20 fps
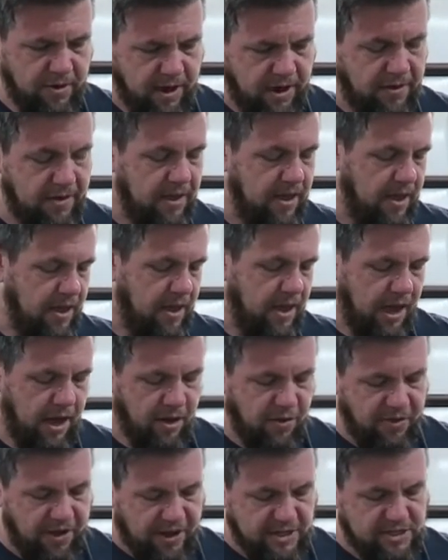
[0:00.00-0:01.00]
Okay.
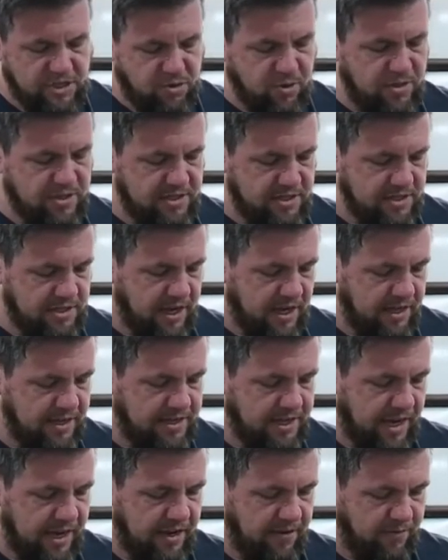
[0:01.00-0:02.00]
I don't think I was squeezing this
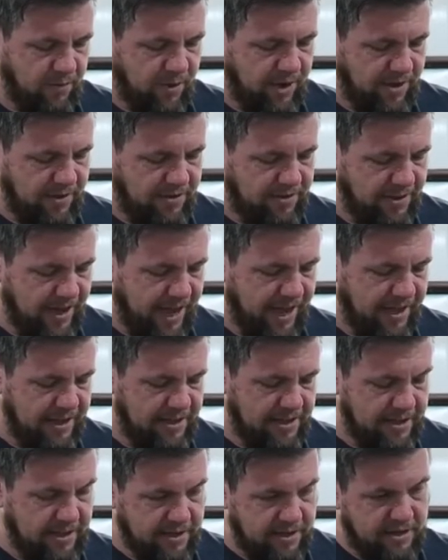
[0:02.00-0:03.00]
tight enough. Well,
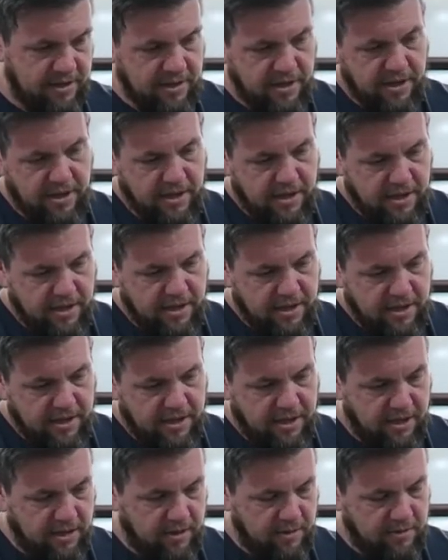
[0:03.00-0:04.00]
that and then,
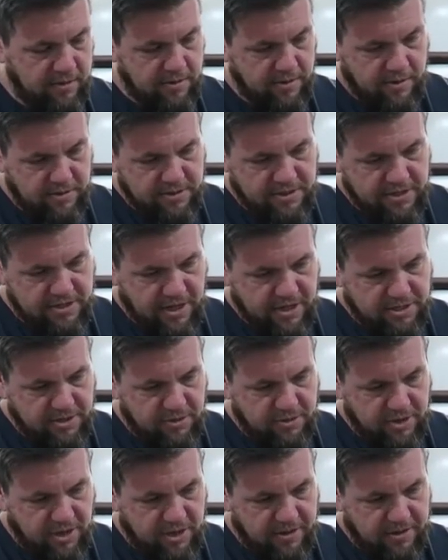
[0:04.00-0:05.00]
you know. This is
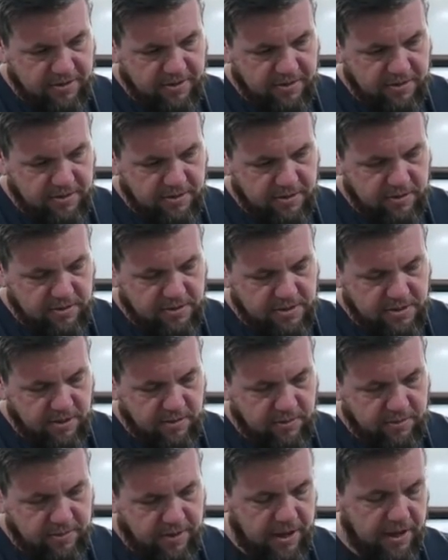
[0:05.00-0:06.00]
also trying to get
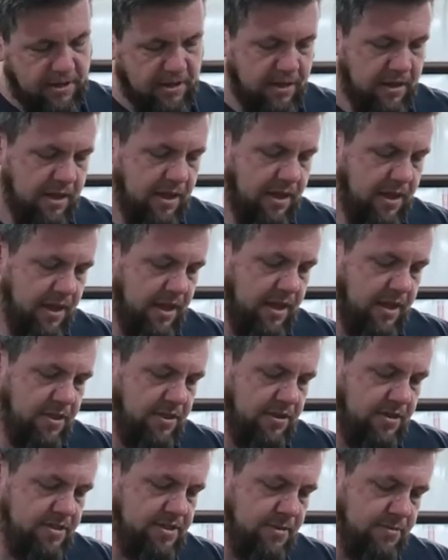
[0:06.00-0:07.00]
slow. Man,
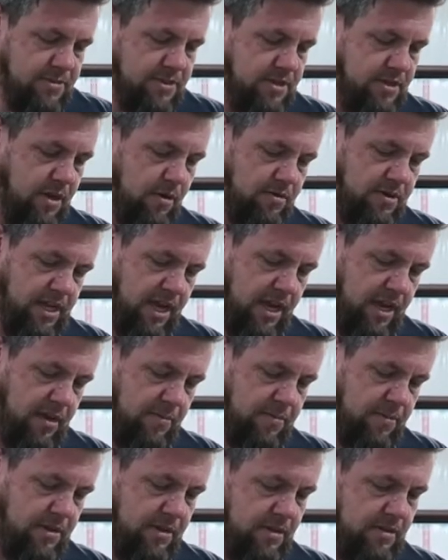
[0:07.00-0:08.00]
there's almost no
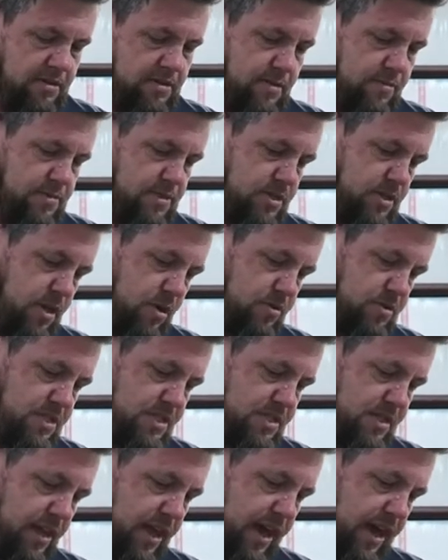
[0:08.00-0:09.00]
take up in there. There's almost no
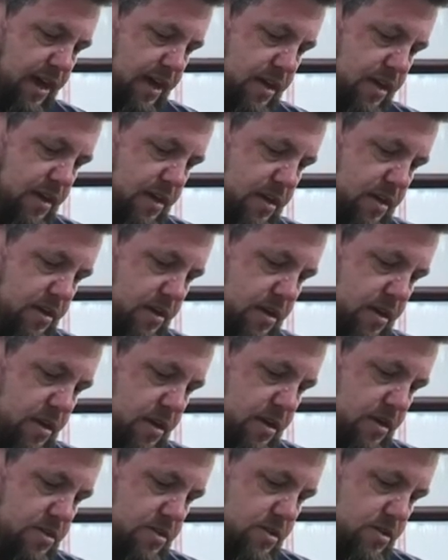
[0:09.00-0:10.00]
slack.
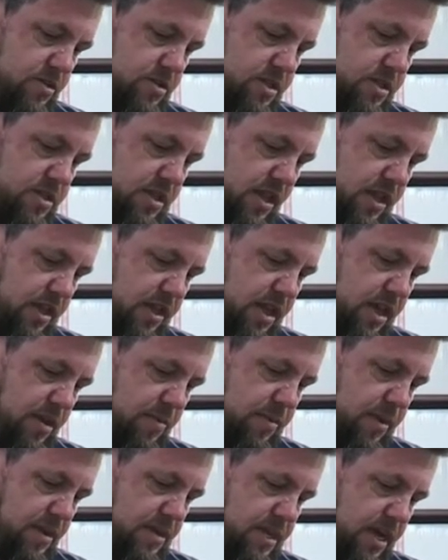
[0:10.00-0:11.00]
So there's just a
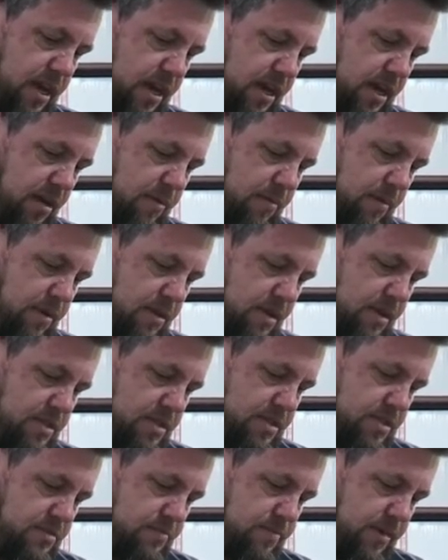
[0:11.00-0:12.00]
little bit of take up, and then
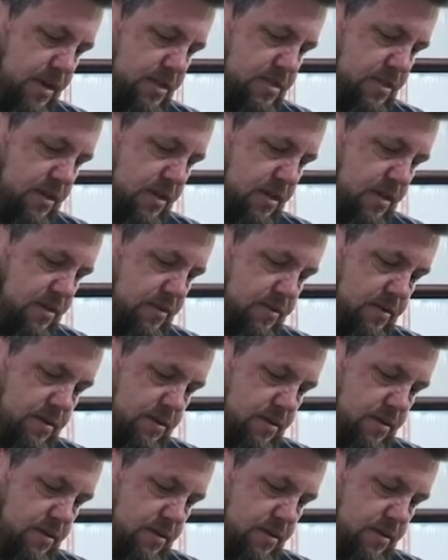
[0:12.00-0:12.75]
it's just basically,